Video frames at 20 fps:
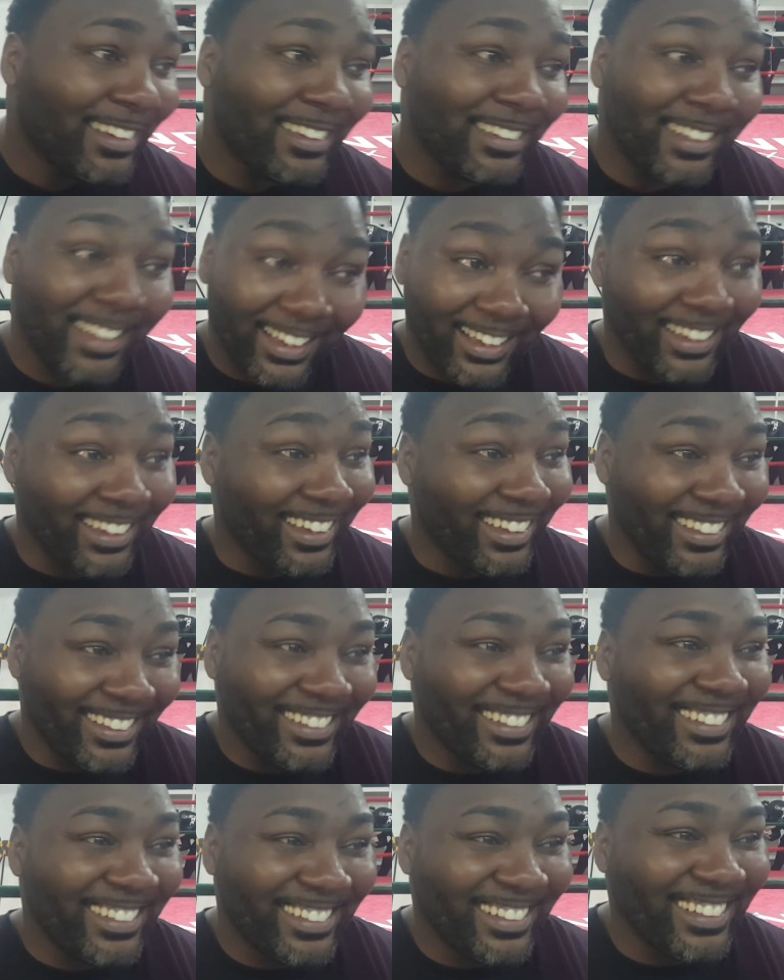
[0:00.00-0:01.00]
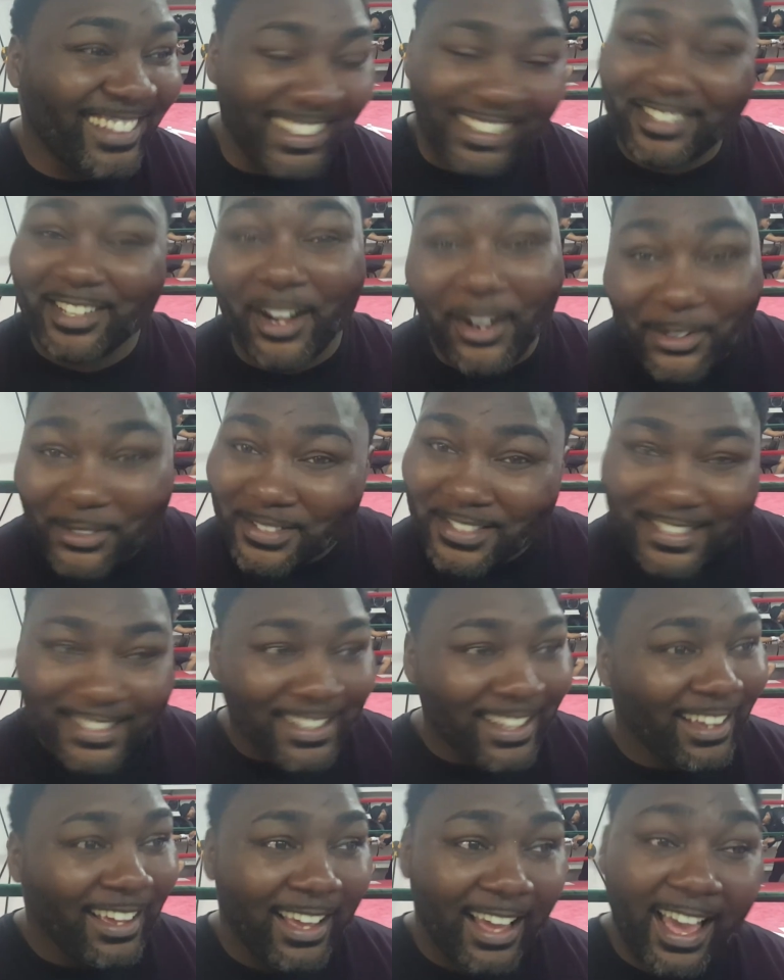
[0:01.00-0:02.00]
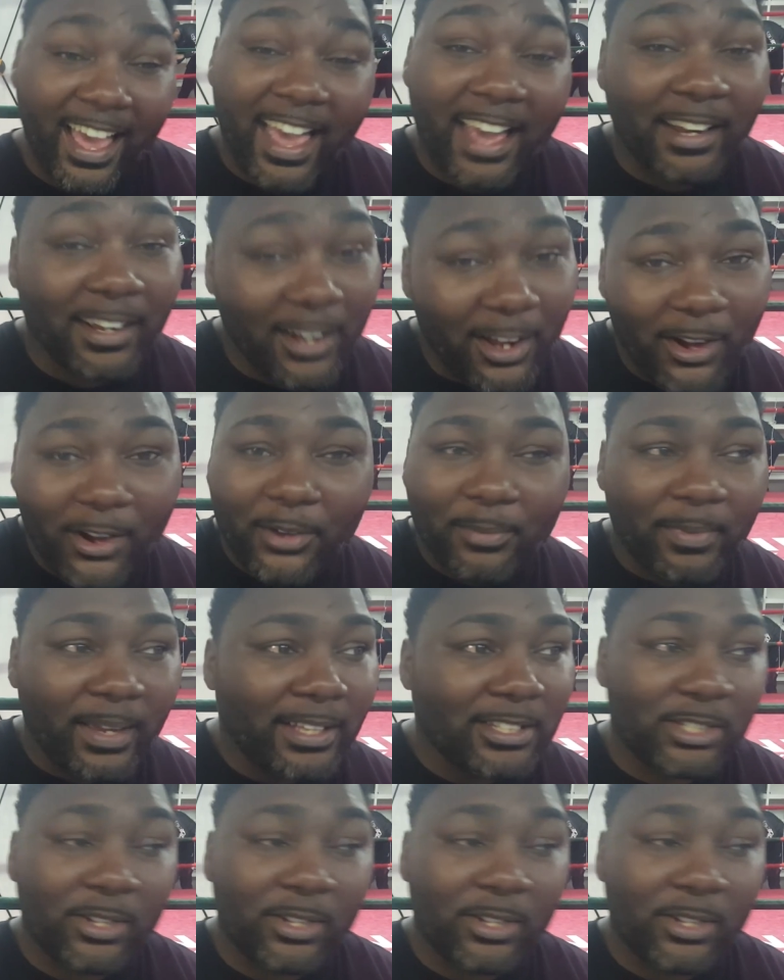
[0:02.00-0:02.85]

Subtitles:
Yeah, goats. I had it all, man.